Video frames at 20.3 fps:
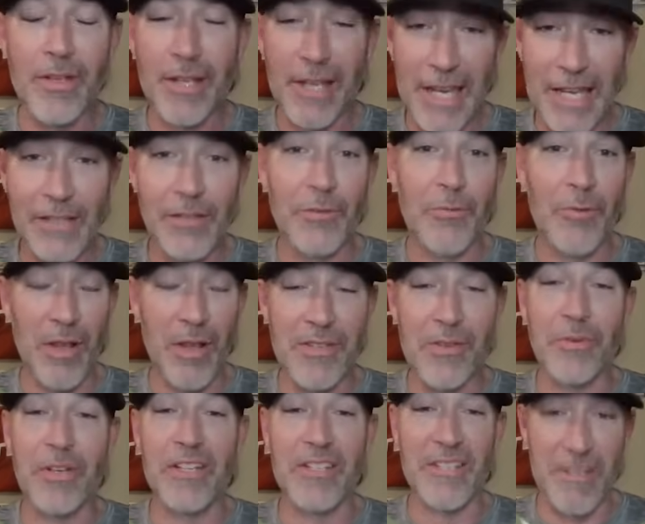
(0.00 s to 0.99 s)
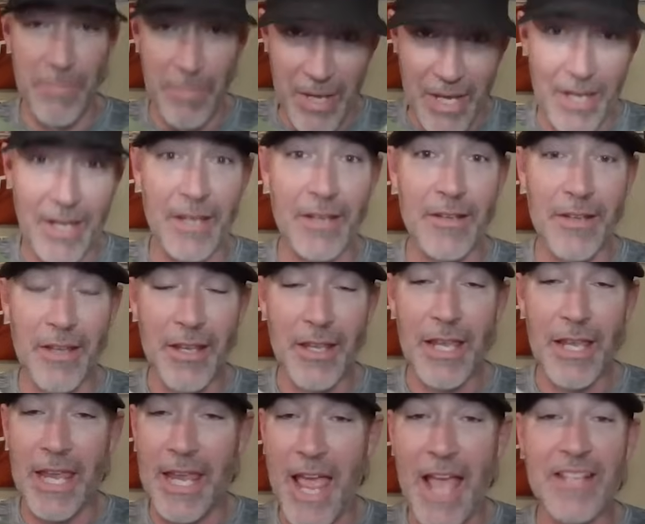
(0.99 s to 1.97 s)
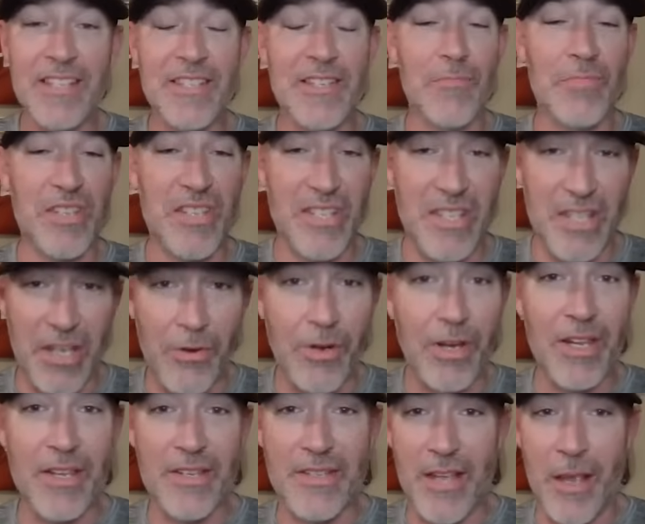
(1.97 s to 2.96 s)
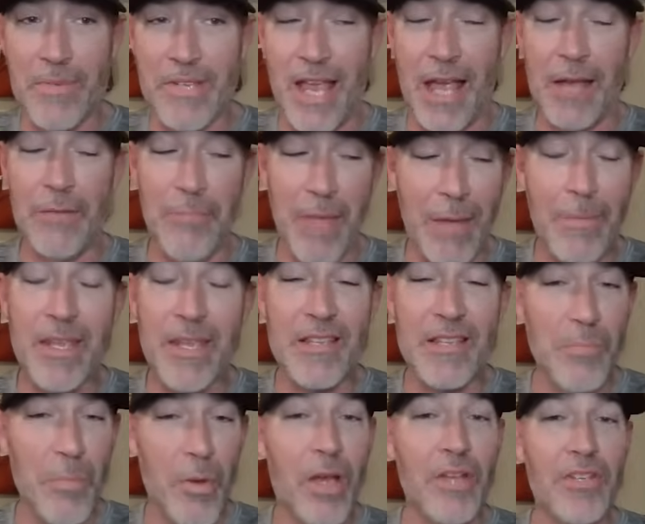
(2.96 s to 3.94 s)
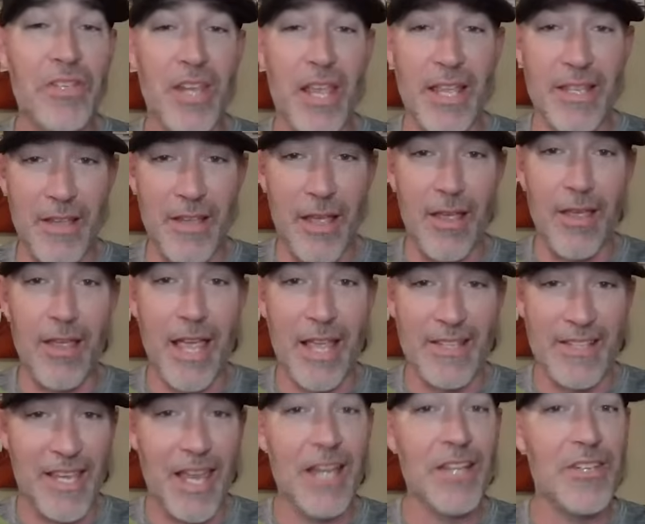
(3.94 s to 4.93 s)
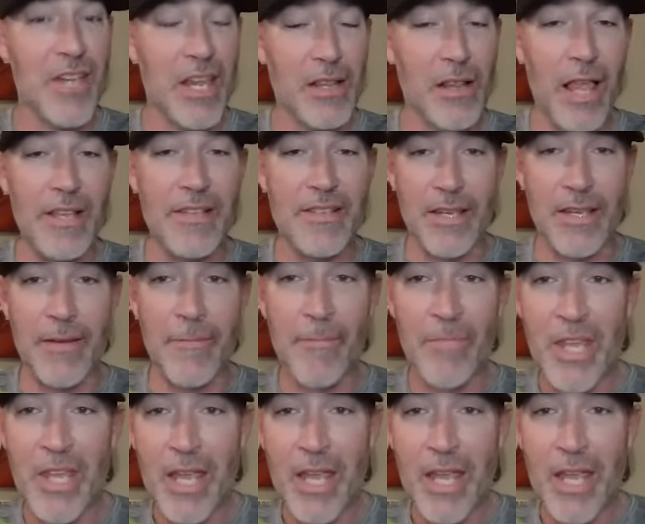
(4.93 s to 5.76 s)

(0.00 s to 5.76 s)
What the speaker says: Keelan Russell can spin it. He has some serious upside, maybe as much as KJ Lacey.